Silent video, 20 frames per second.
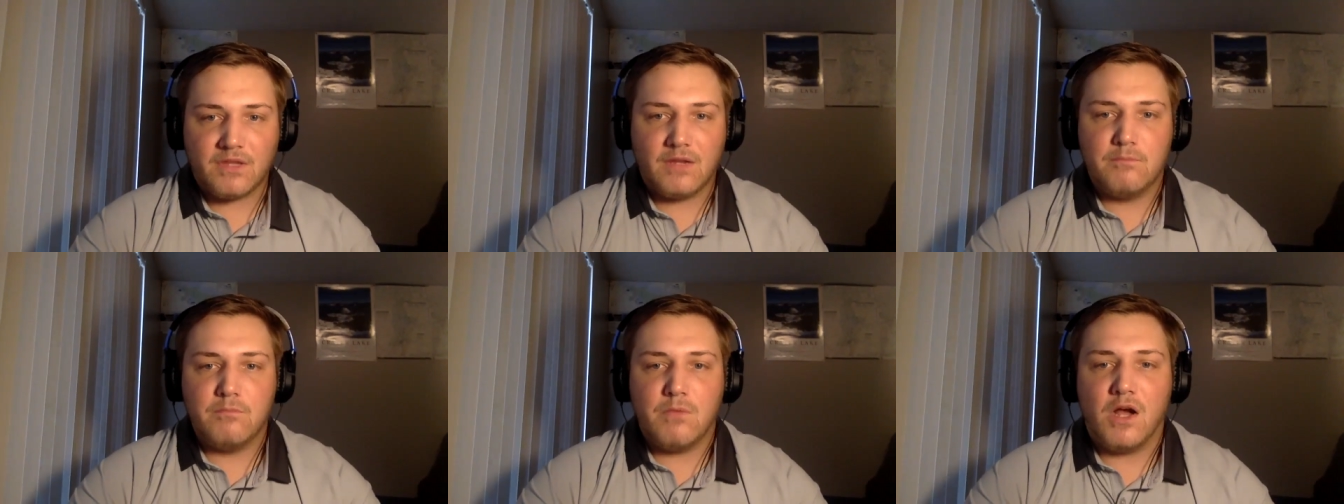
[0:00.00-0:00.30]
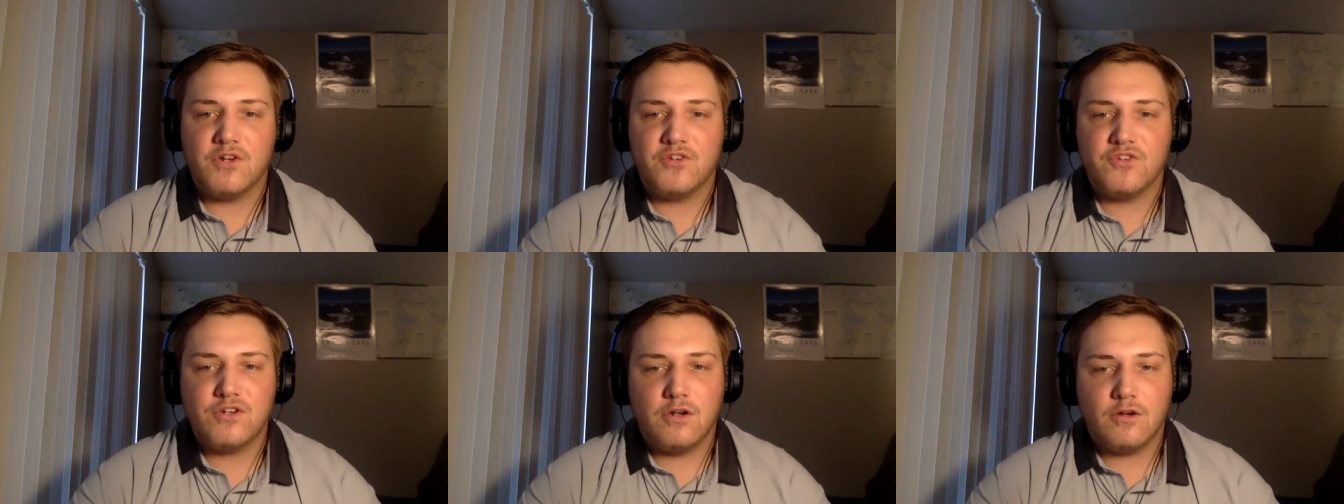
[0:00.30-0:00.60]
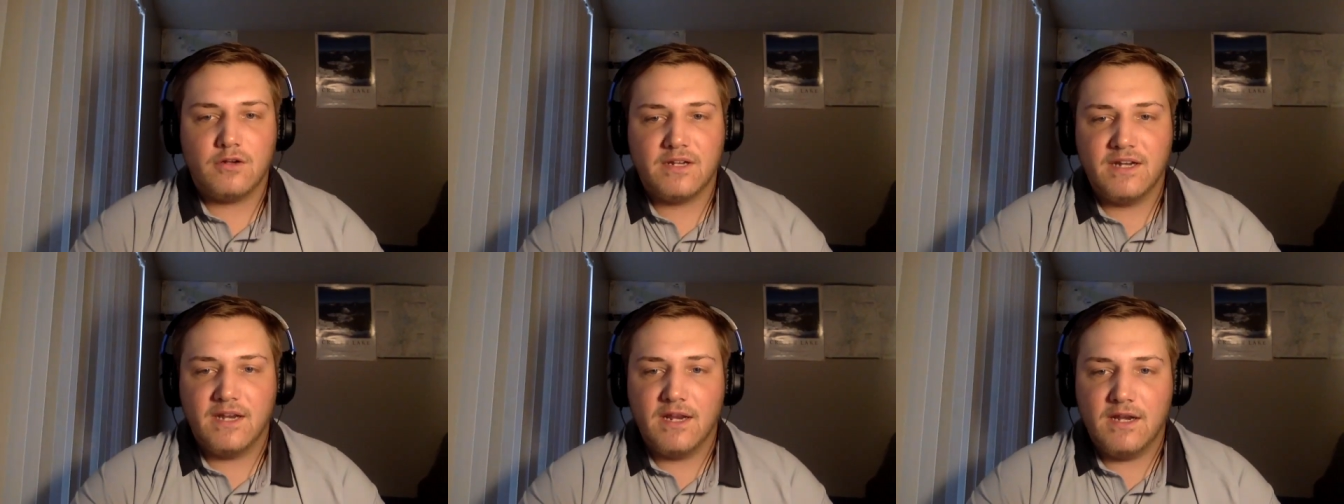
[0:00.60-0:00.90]
Montreal
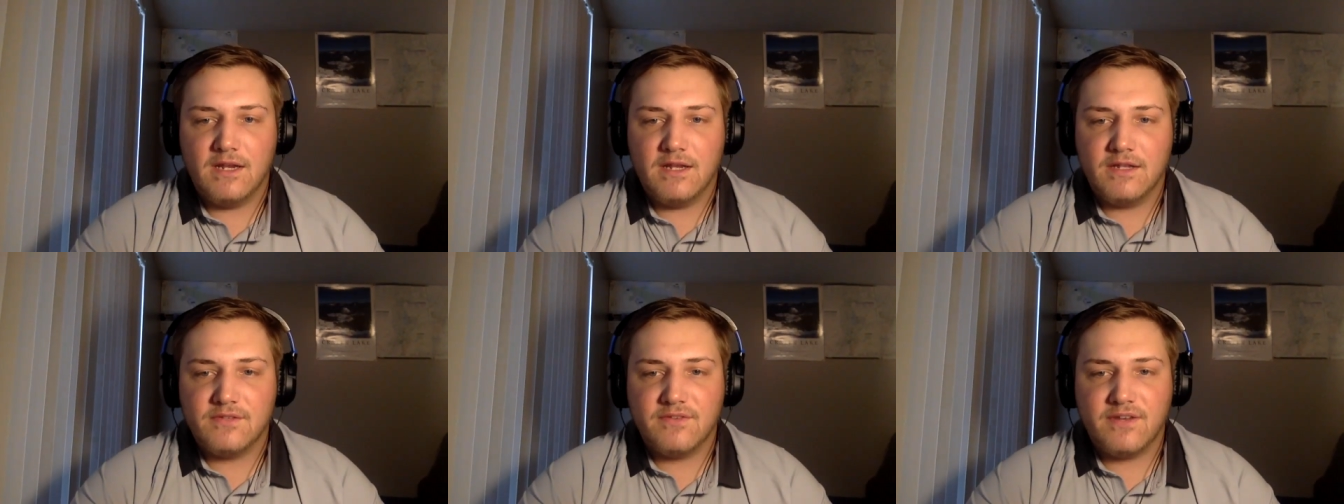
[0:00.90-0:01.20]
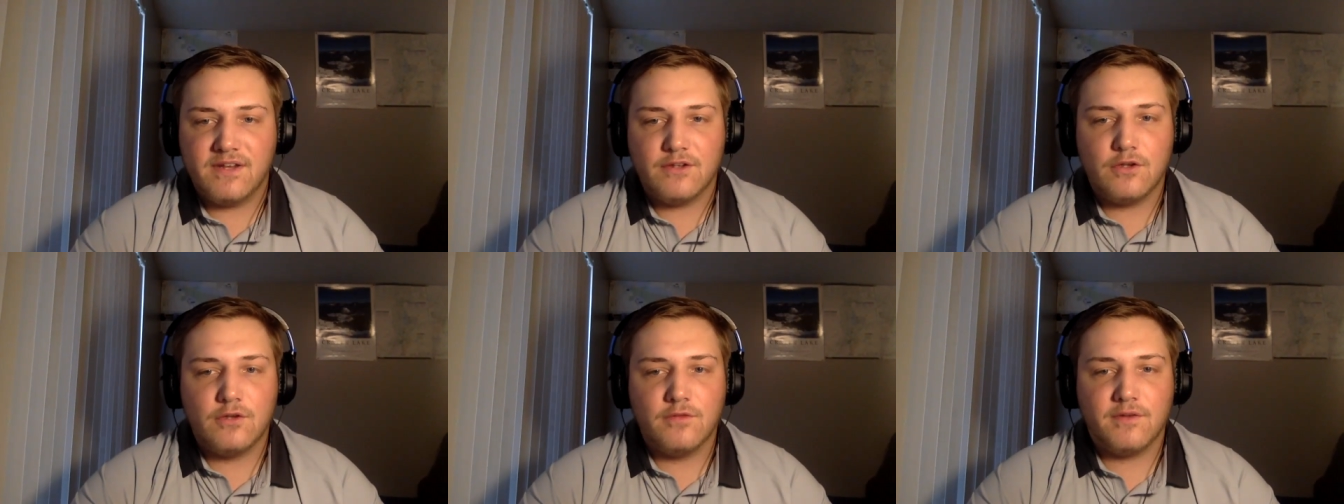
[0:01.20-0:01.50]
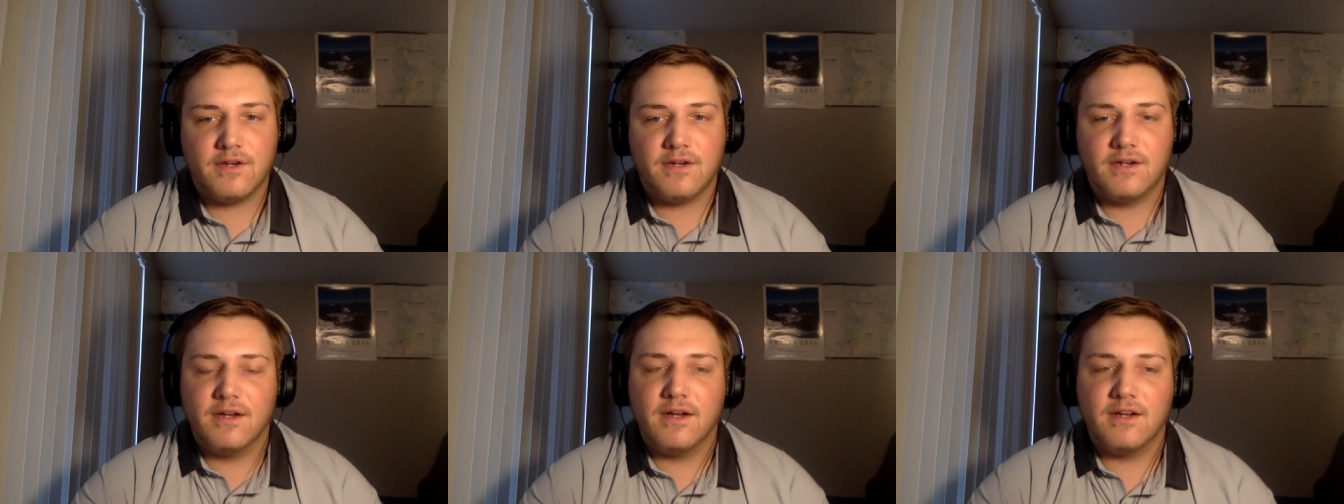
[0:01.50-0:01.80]
Canadiens, Vancouver
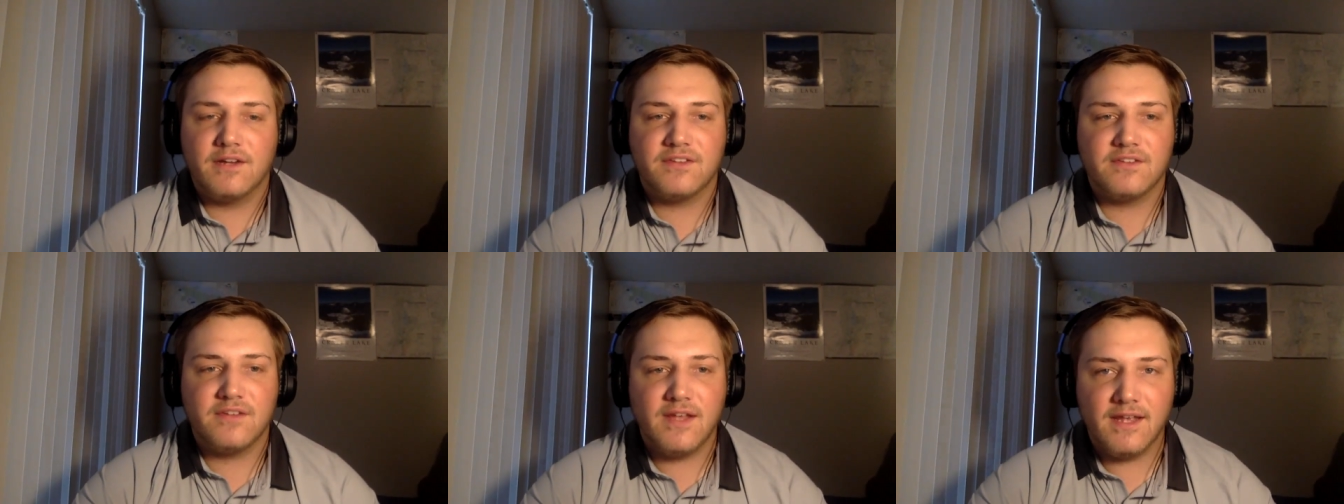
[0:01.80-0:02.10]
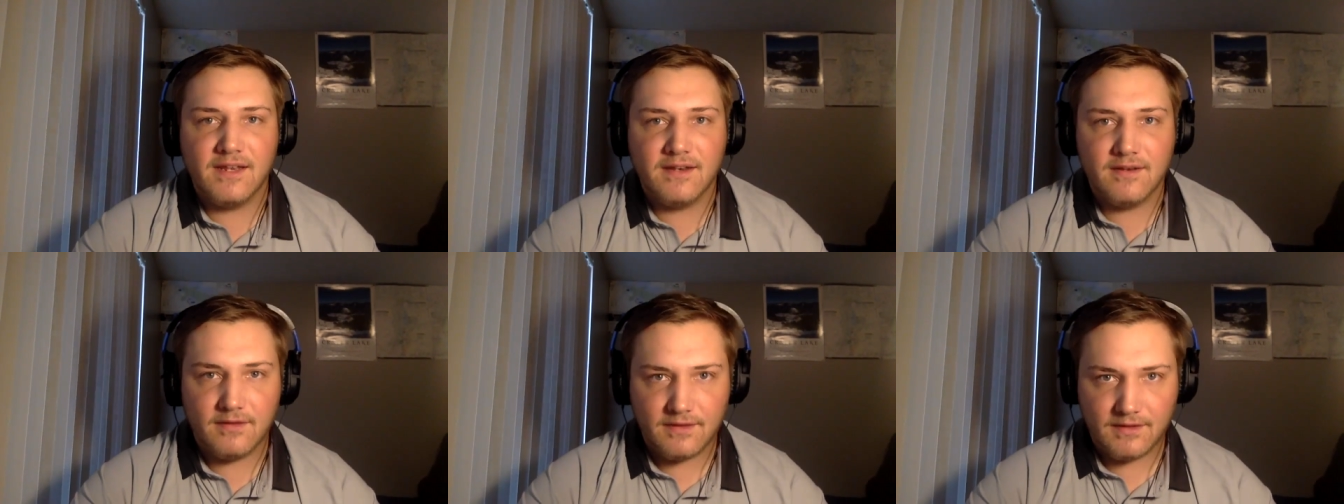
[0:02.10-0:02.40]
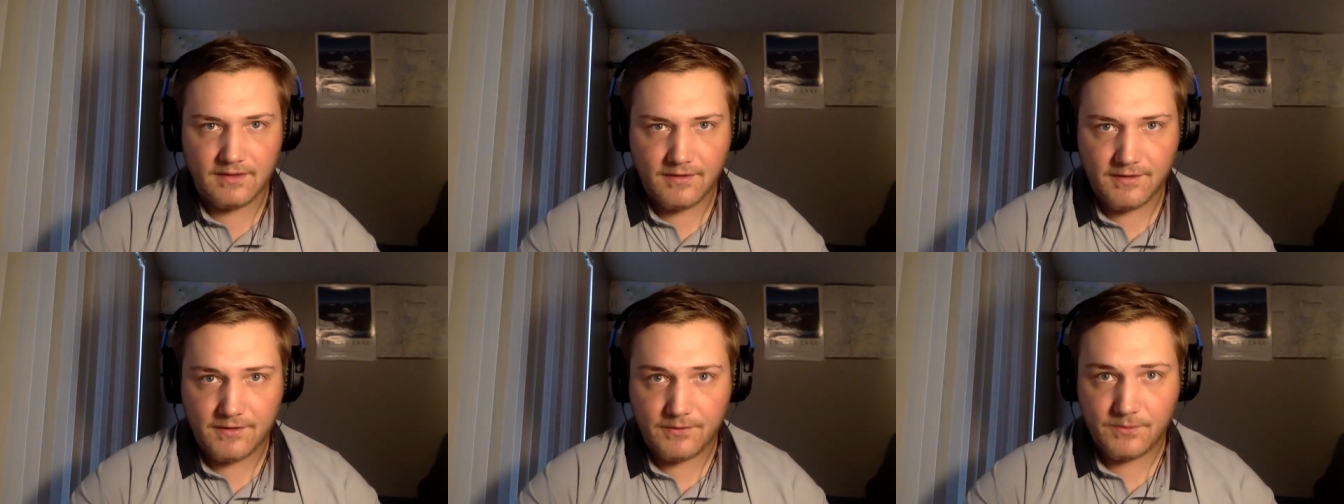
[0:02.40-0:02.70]
Canucks, and
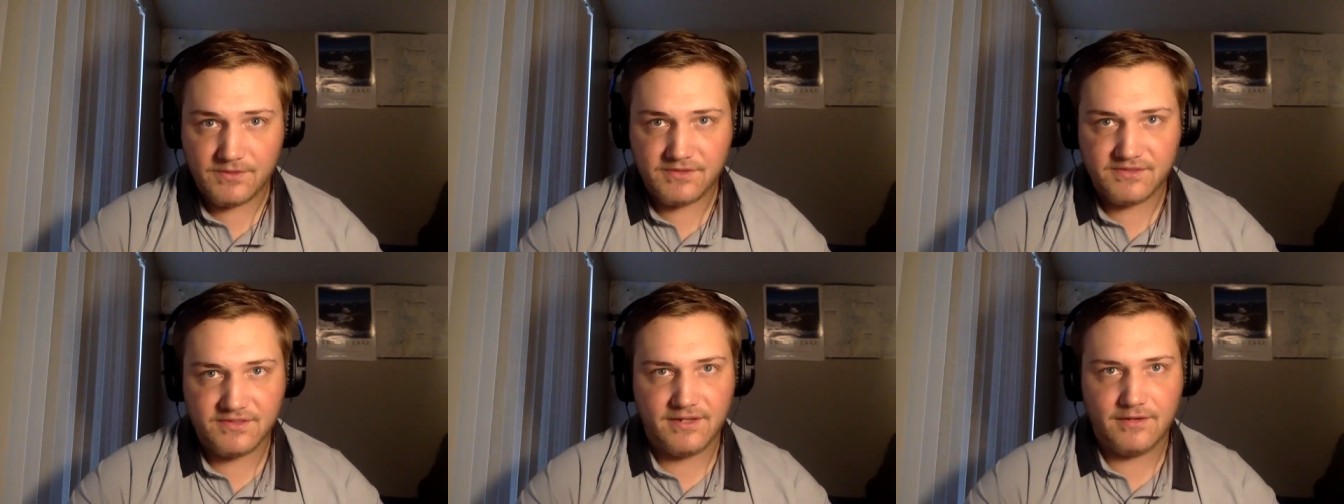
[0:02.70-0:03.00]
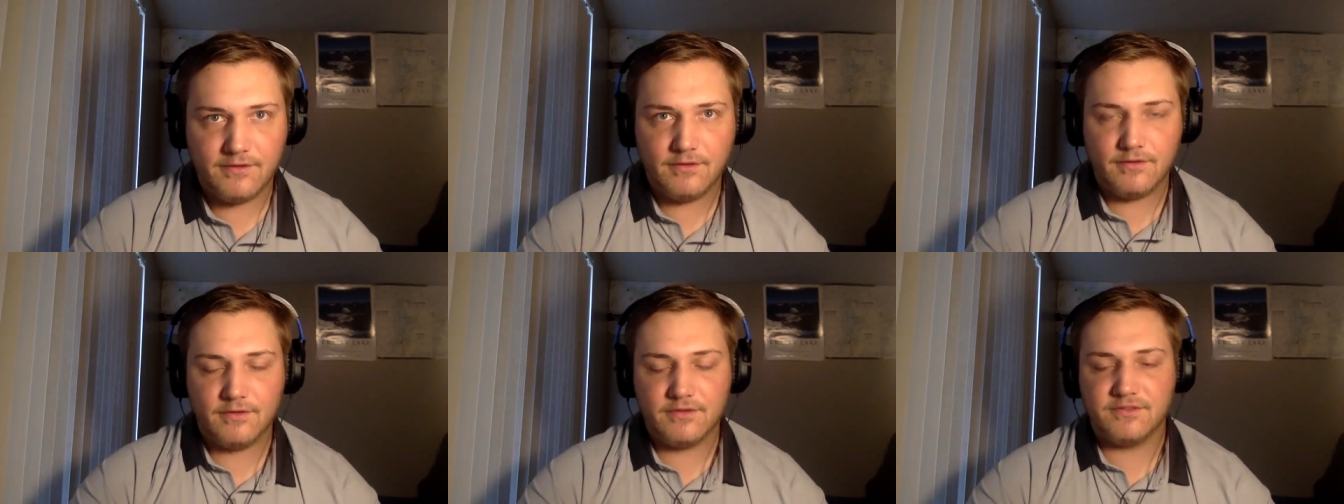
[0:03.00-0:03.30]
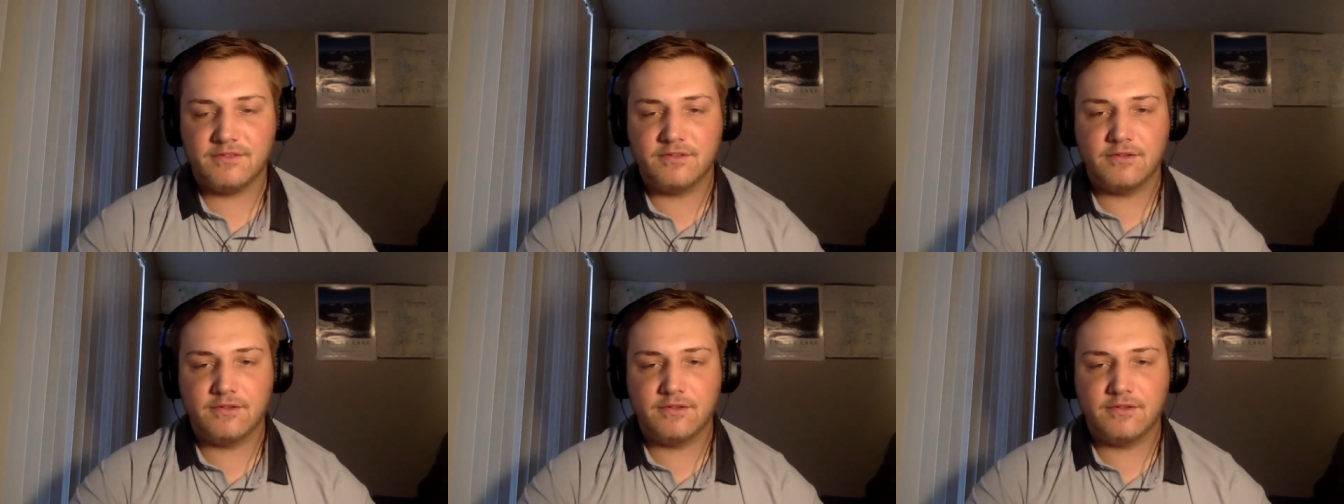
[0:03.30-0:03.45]
the Ottawa Senators.